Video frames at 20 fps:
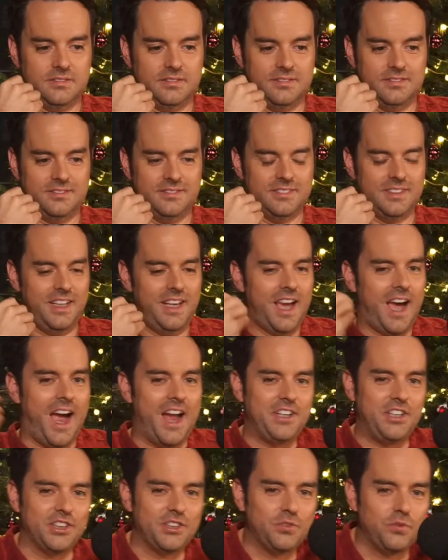All right.
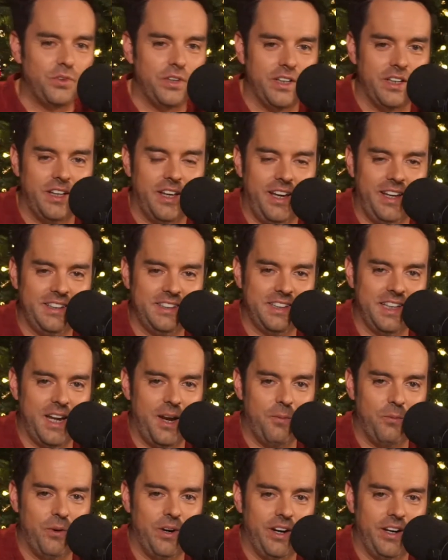I just
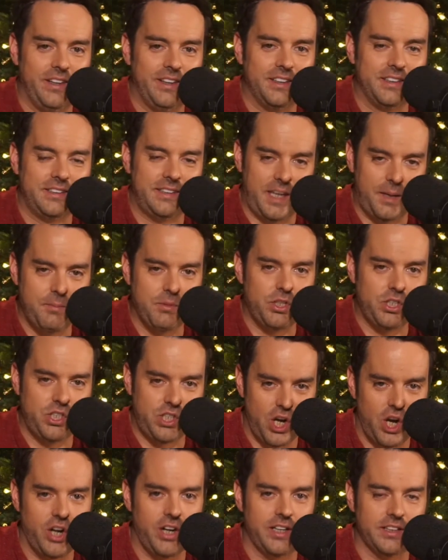realized that I'm
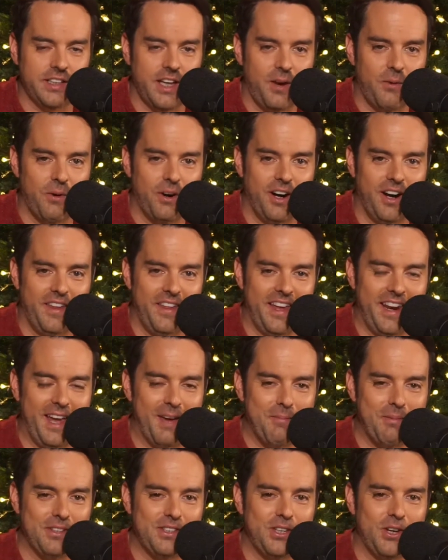wearing the same shirt as
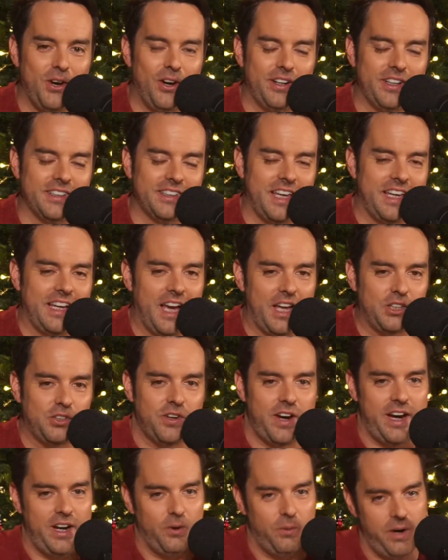I wore on that
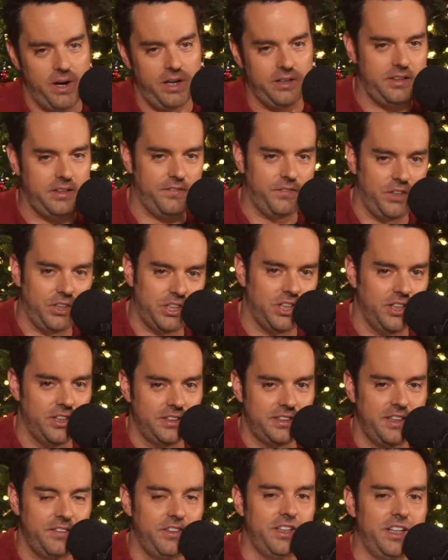episode because I, I try to
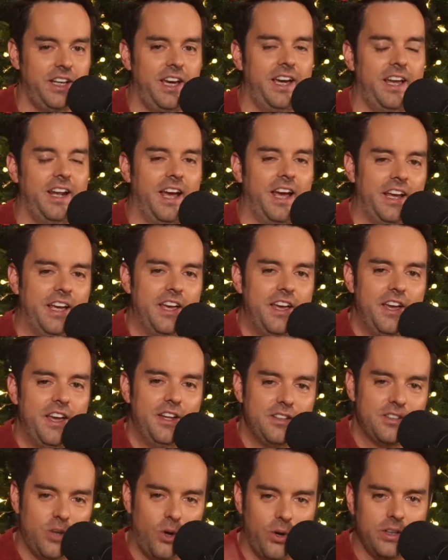wear different shirts every
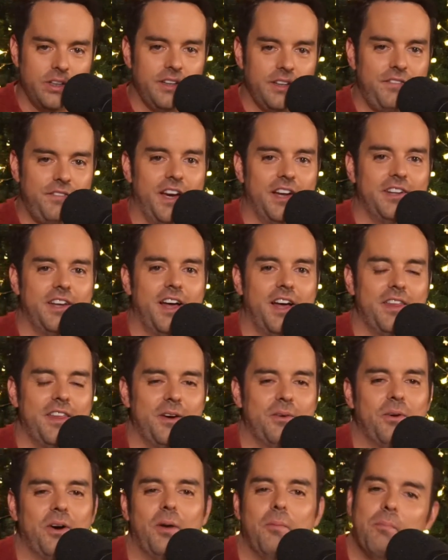day and I totally
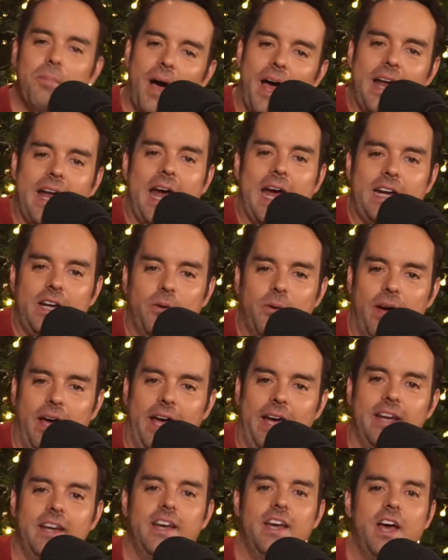failed on that one.
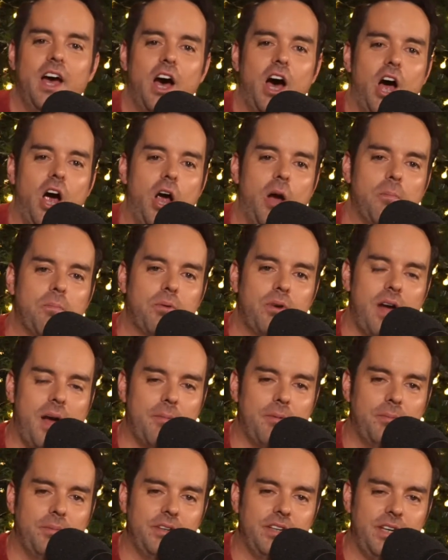But anyway,
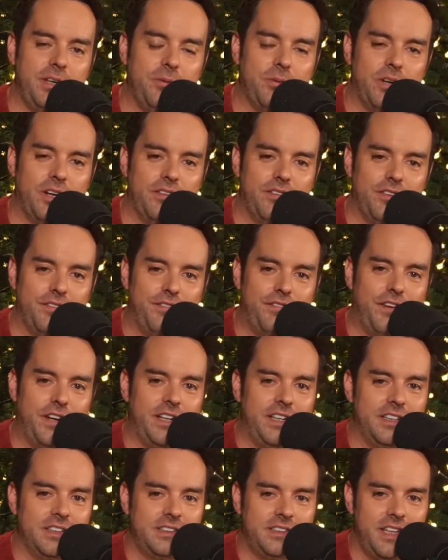our probably
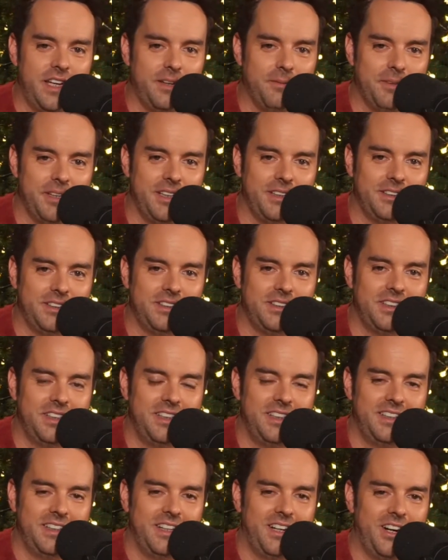one of the funniest
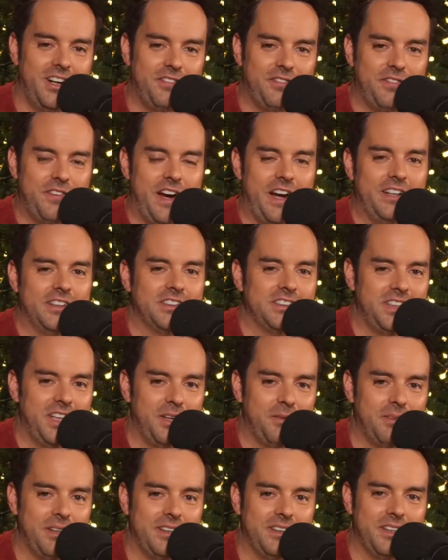segments, our
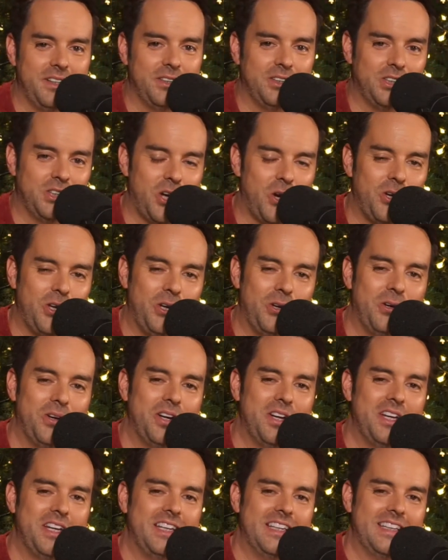final segment that'll
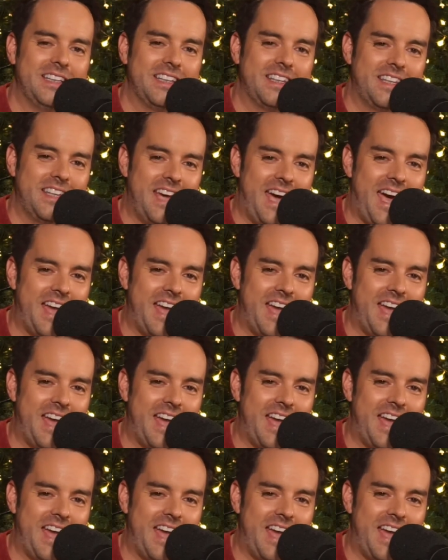show you